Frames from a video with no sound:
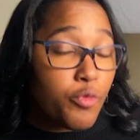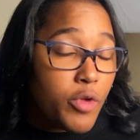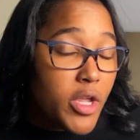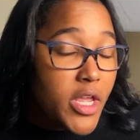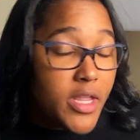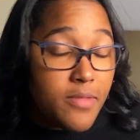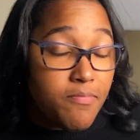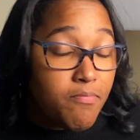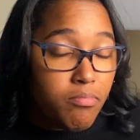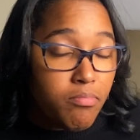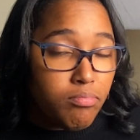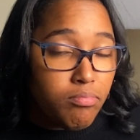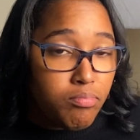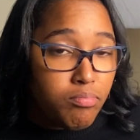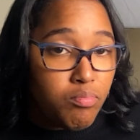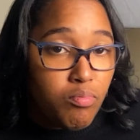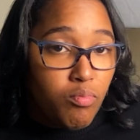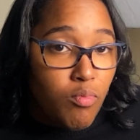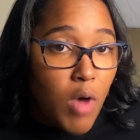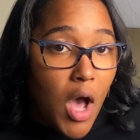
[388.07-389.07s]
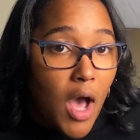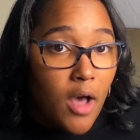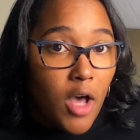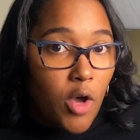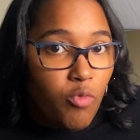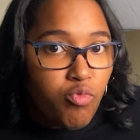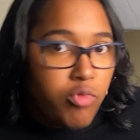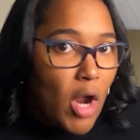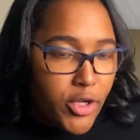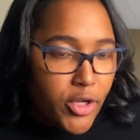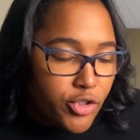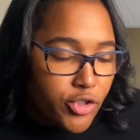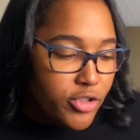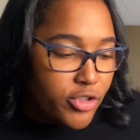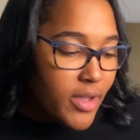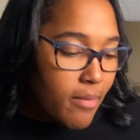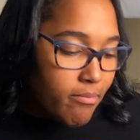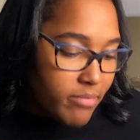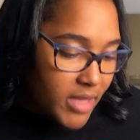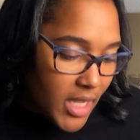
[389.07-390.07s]
in a rush or
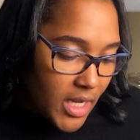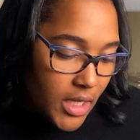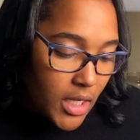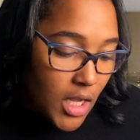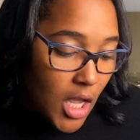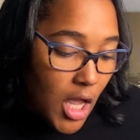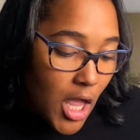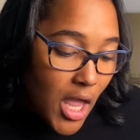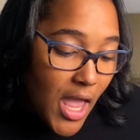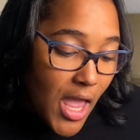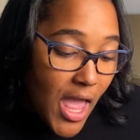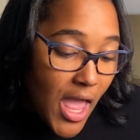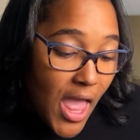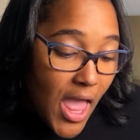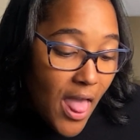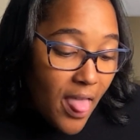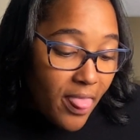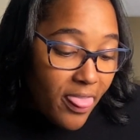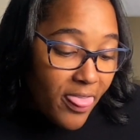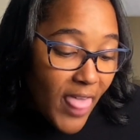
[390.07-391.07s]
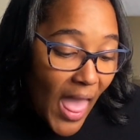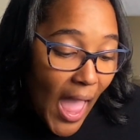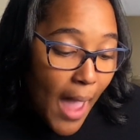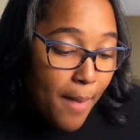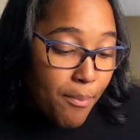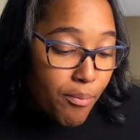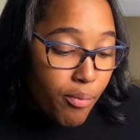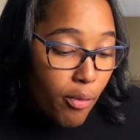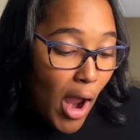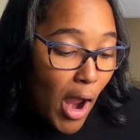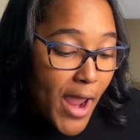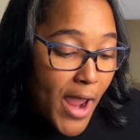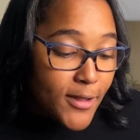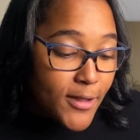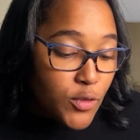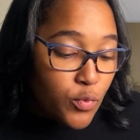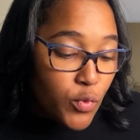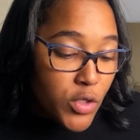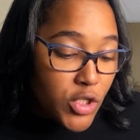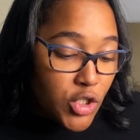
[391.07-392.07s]
something, that
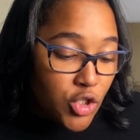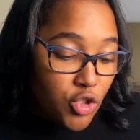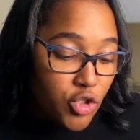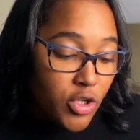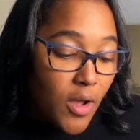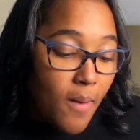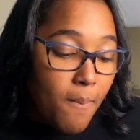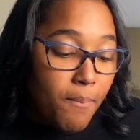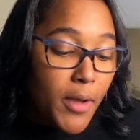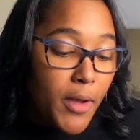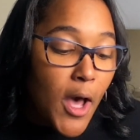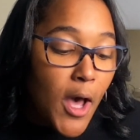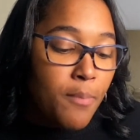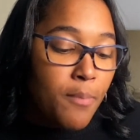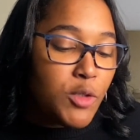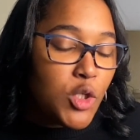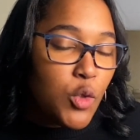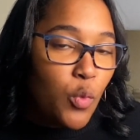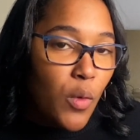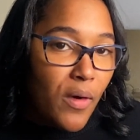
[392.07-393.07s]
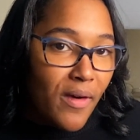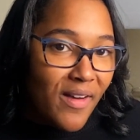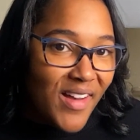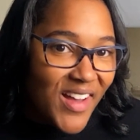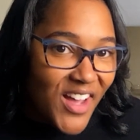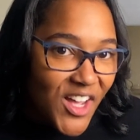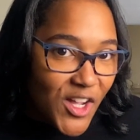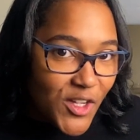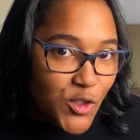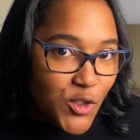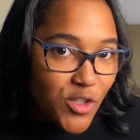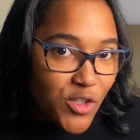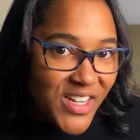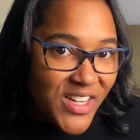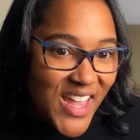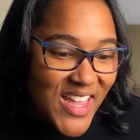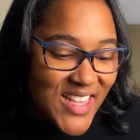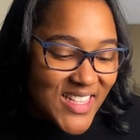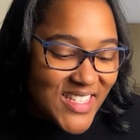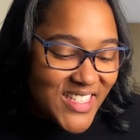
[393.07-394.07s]
price would jump up to
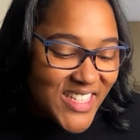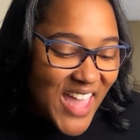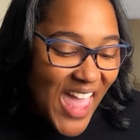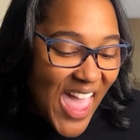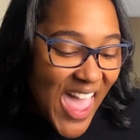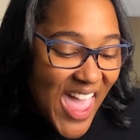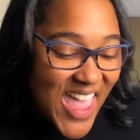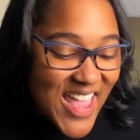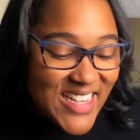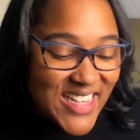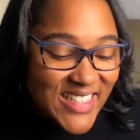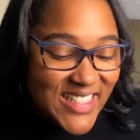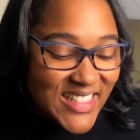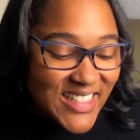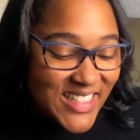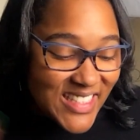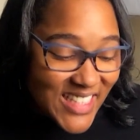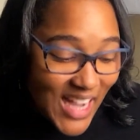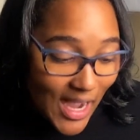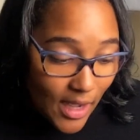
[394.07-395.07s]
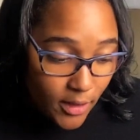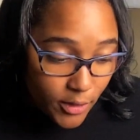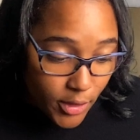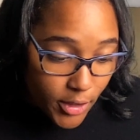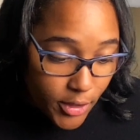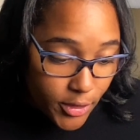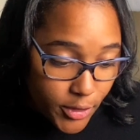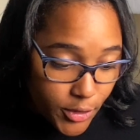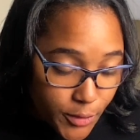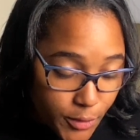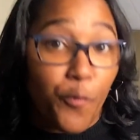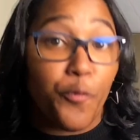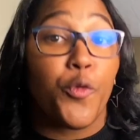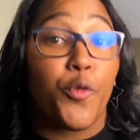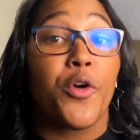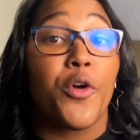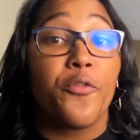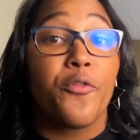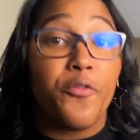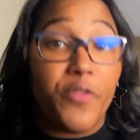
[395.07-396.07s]
$110
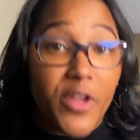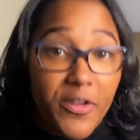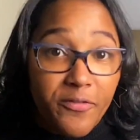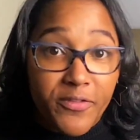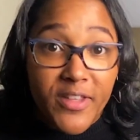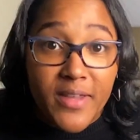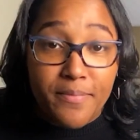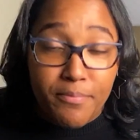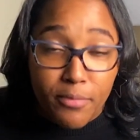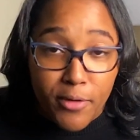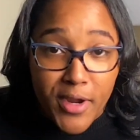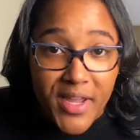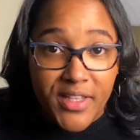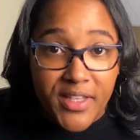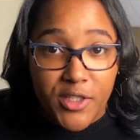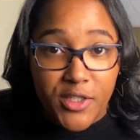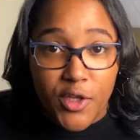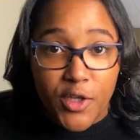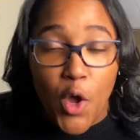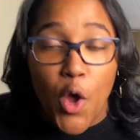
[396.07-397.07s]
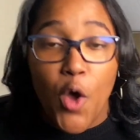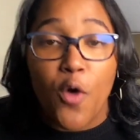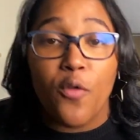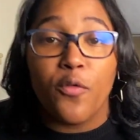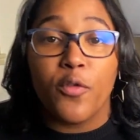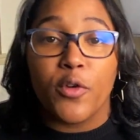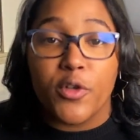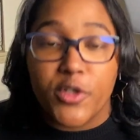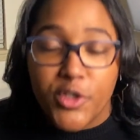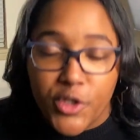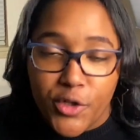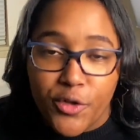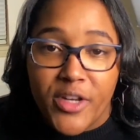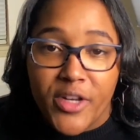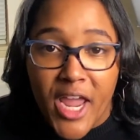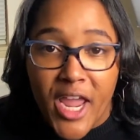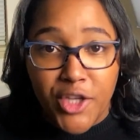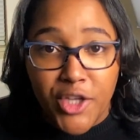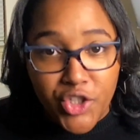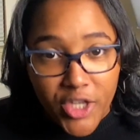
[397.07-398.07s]
for 50 prints for
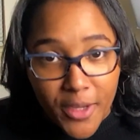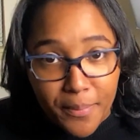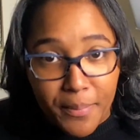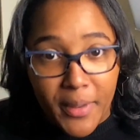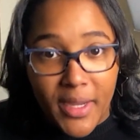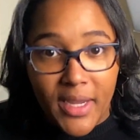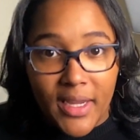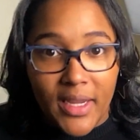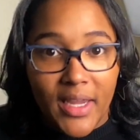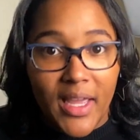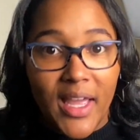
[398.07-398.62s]
2-day shipping.